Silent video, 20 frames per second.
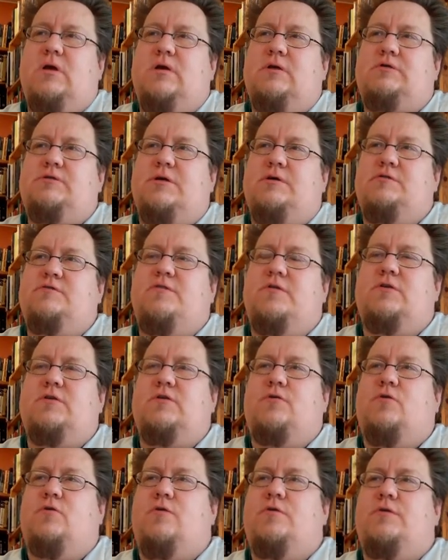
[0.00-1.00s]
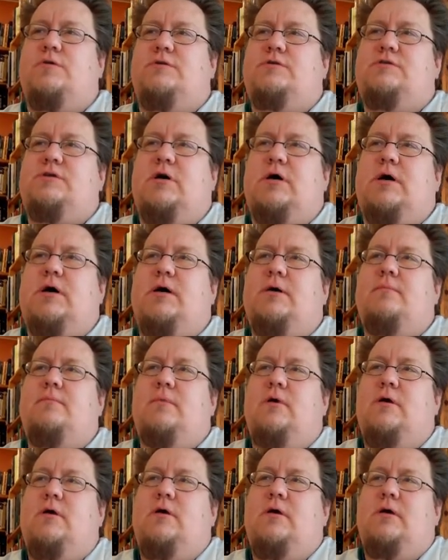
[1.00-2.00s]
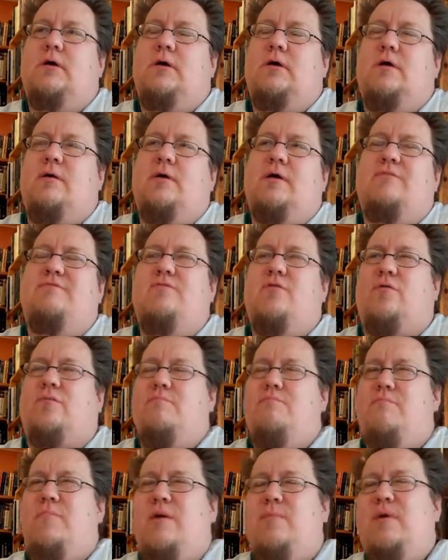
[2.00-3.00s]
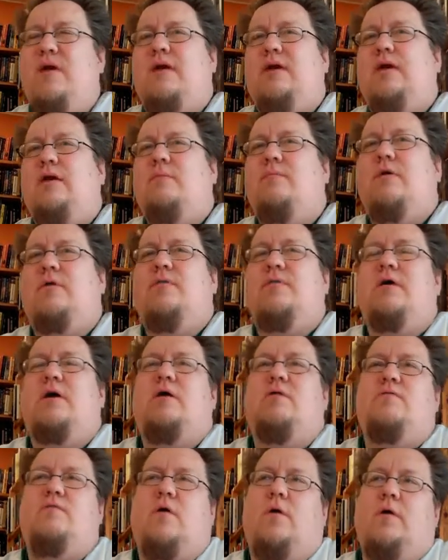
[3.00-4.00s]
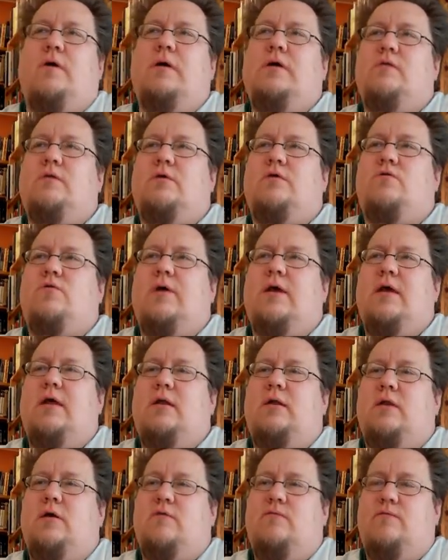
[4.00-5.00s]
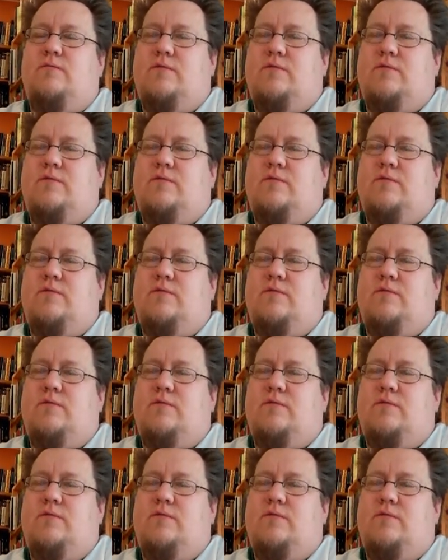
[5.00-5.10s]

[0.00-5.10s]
science fiction authors are, if not mimicking, but they are following the trail of